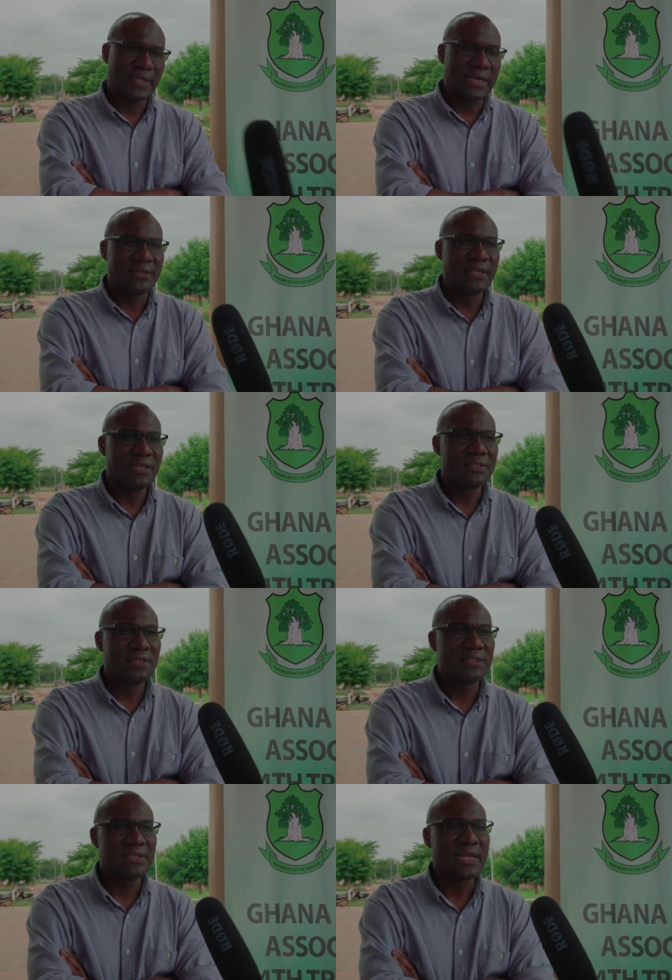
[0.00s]
Yeah, I think it did
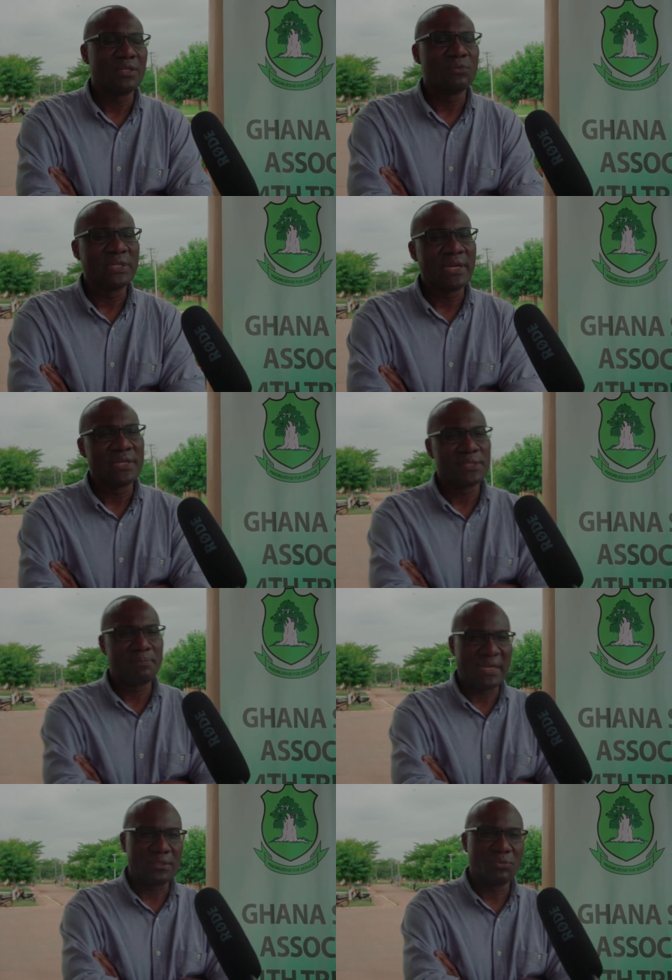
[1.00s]
exactly what I
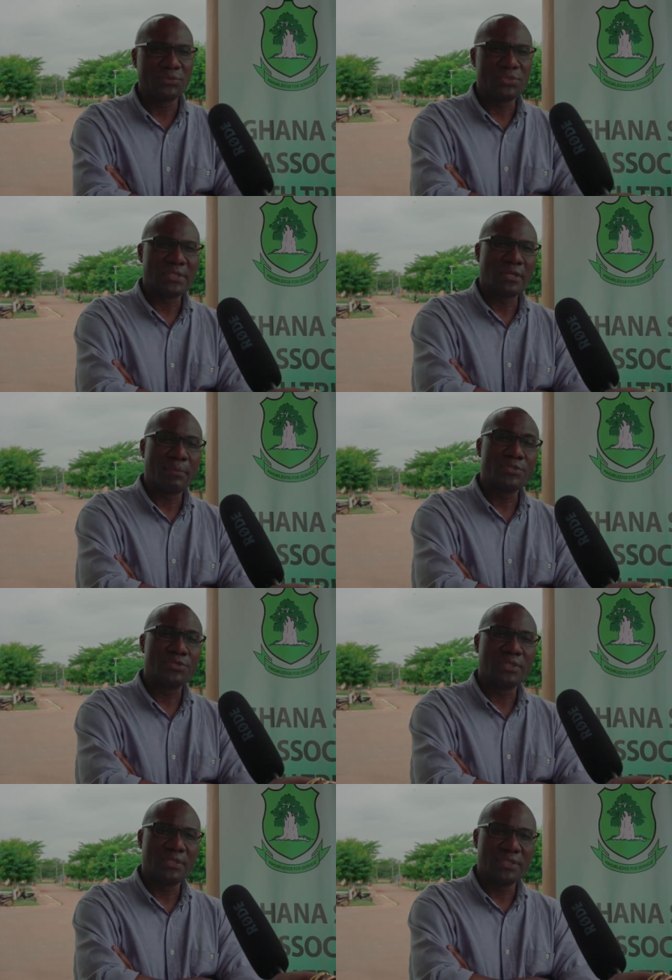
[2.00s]
expect, which was an
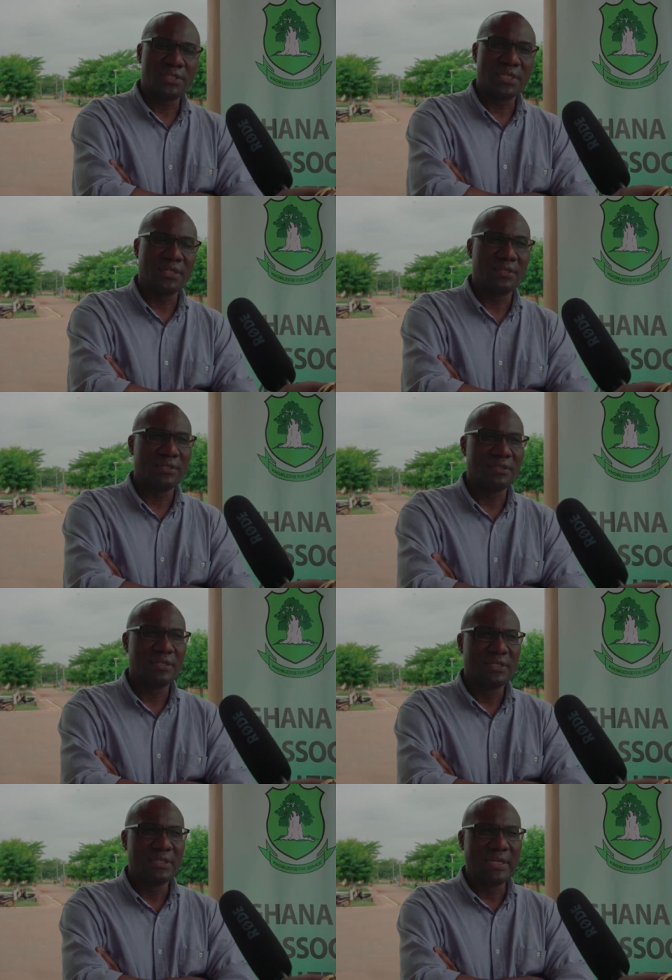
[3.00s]
opportunity to
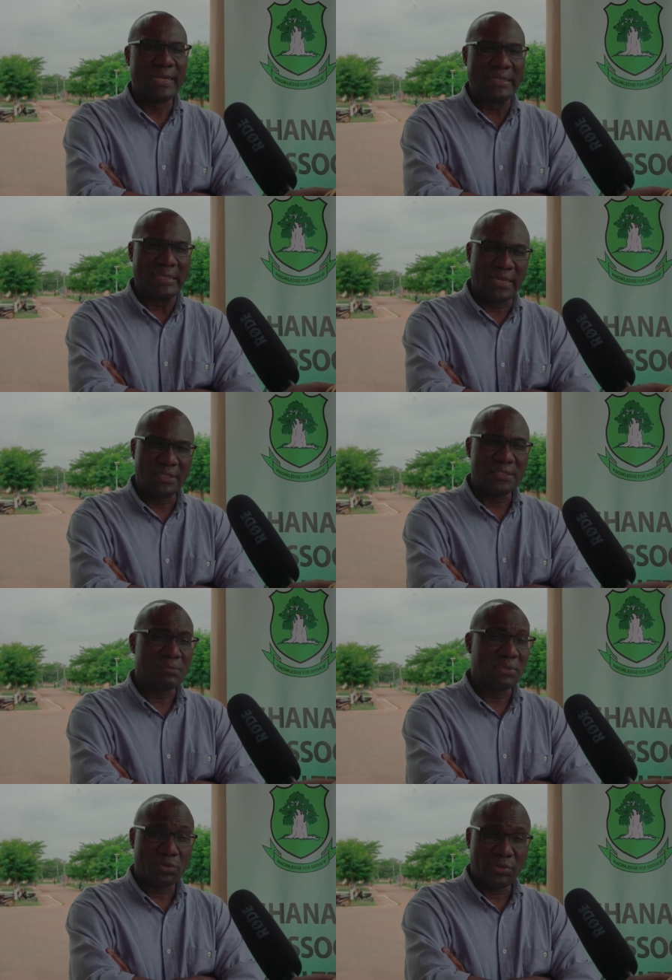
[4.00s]
engage in some
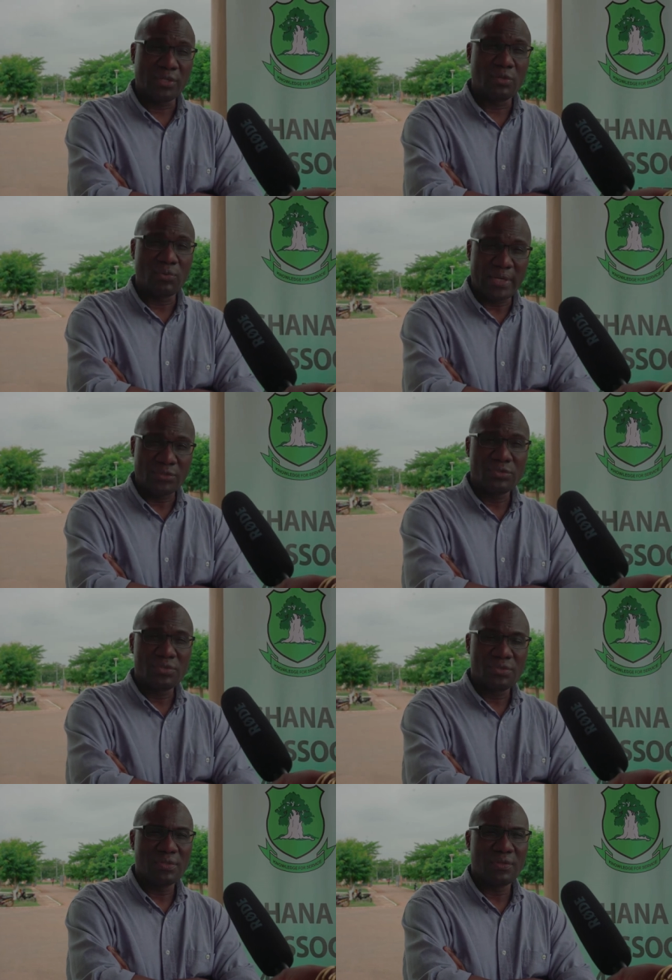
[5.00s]
of the critical
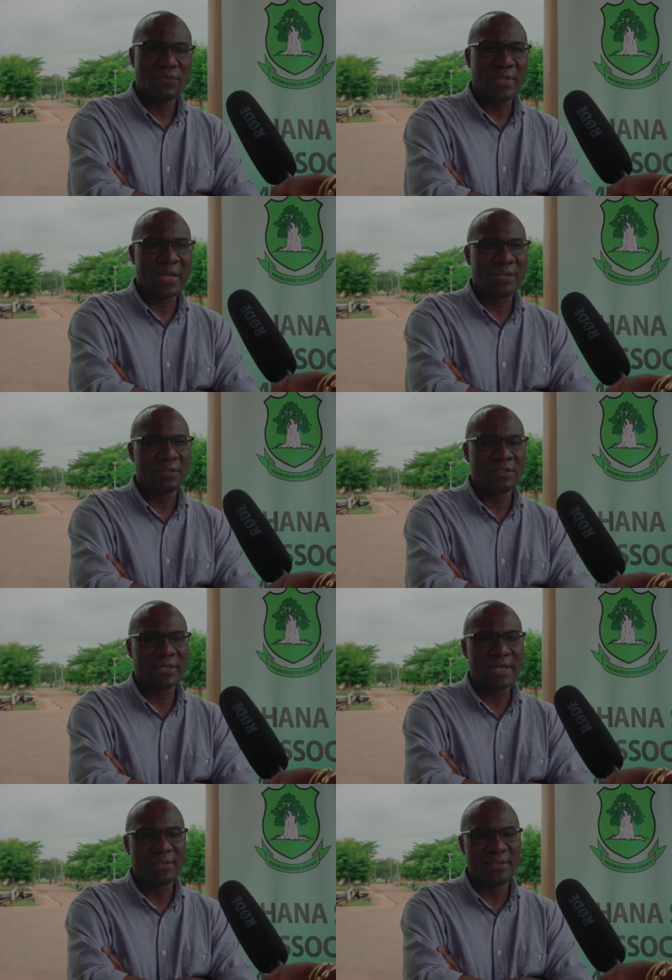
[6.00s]
questions that
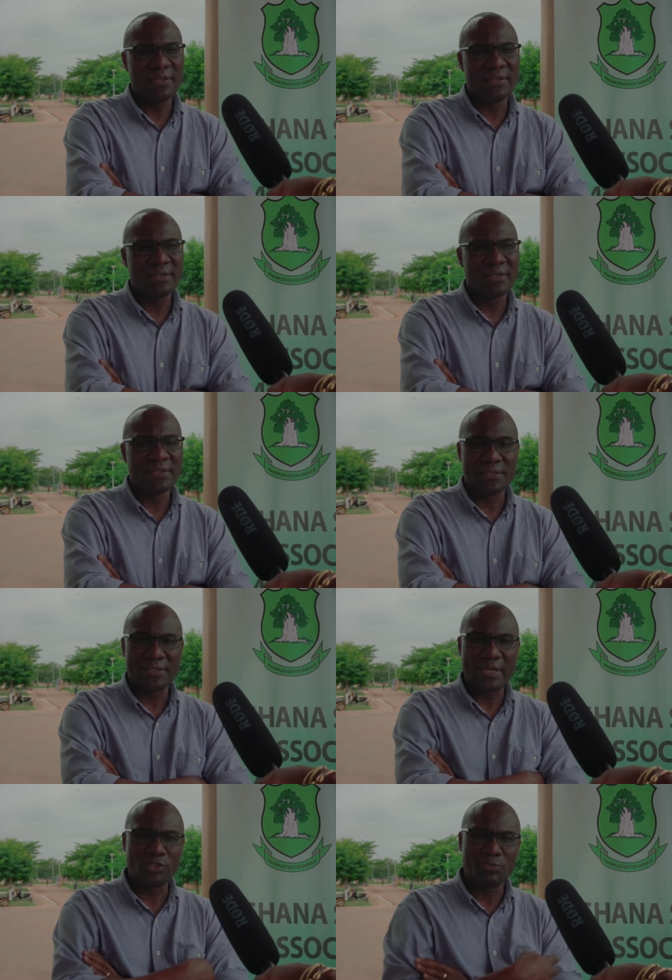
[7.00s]
look at the
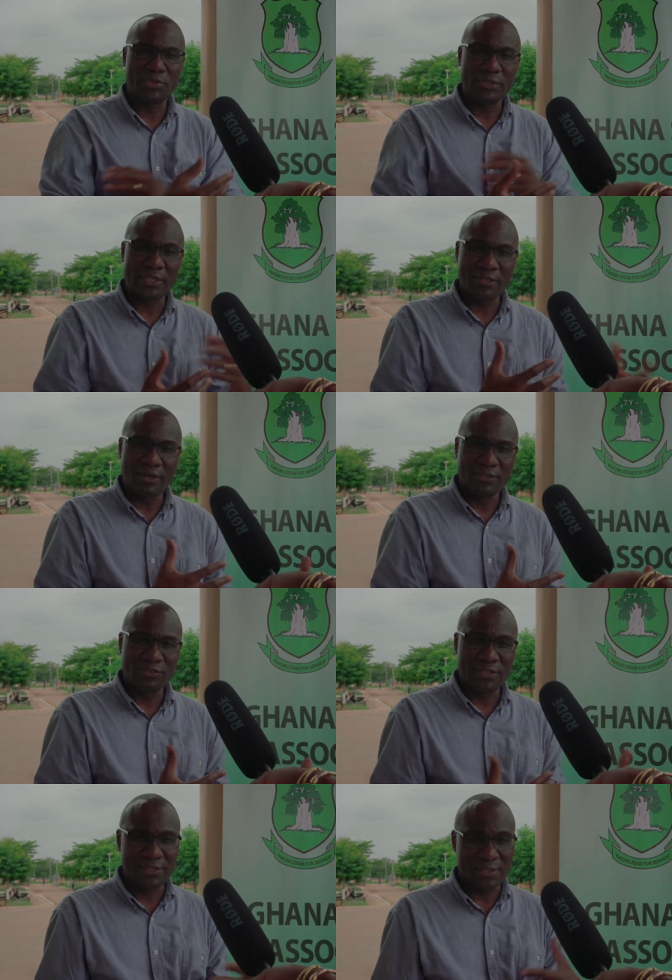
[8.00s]
intersection between
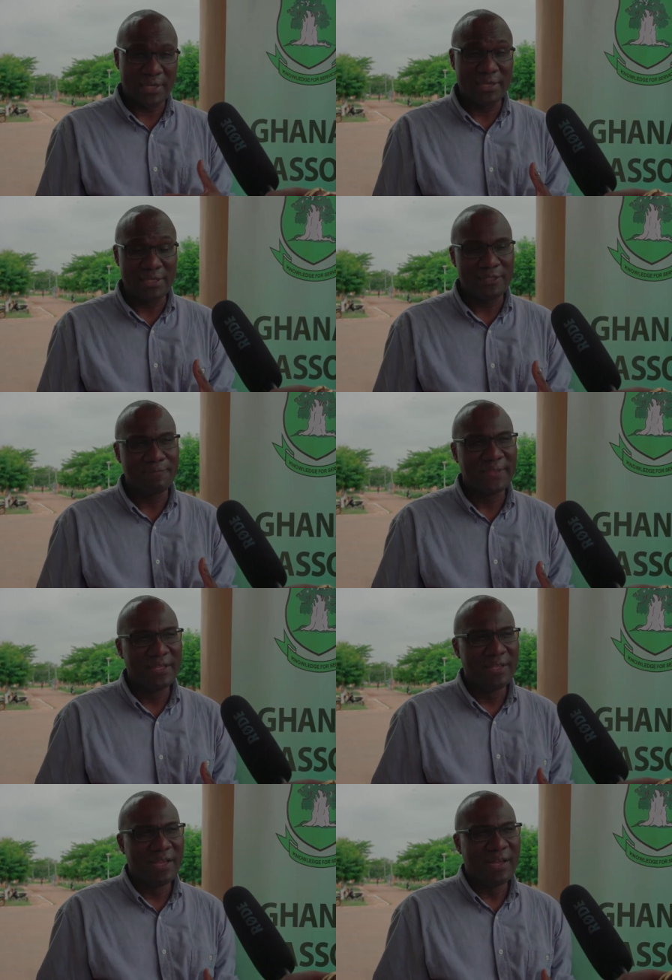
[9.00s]
technology and society
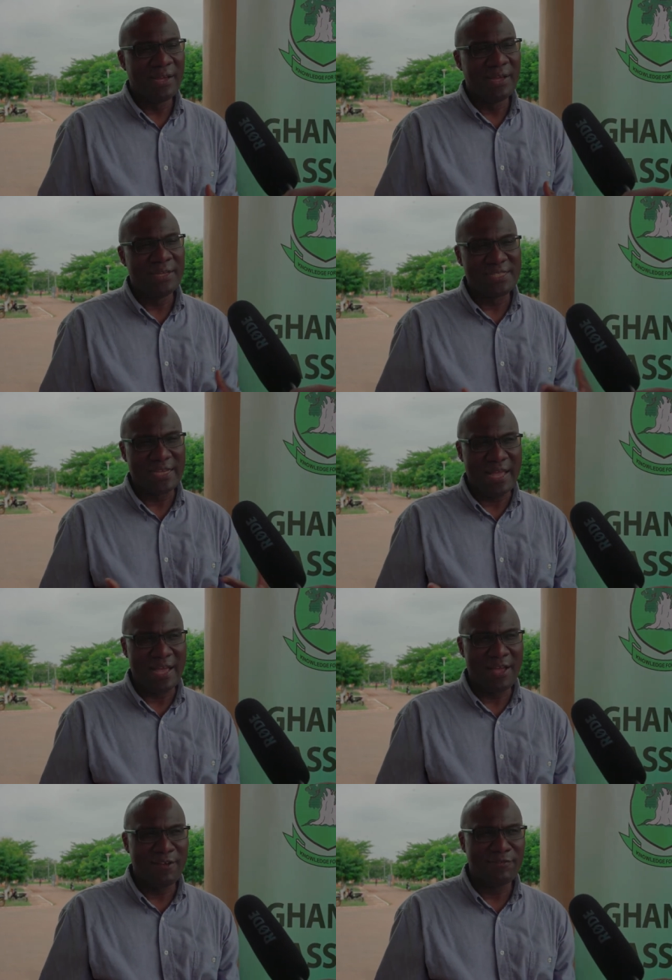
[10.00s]
uh, and to
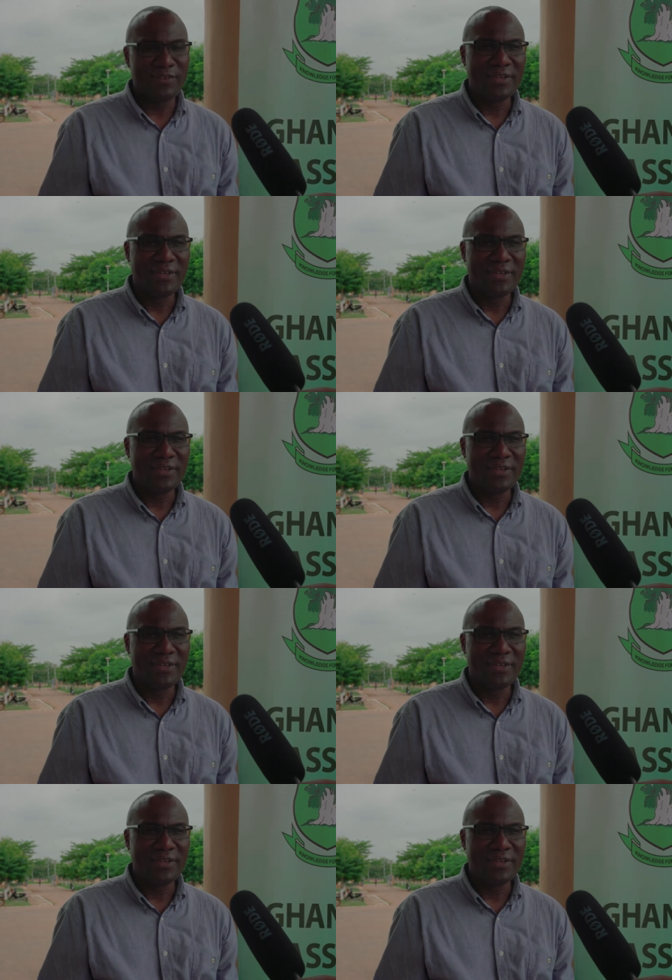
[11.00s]
have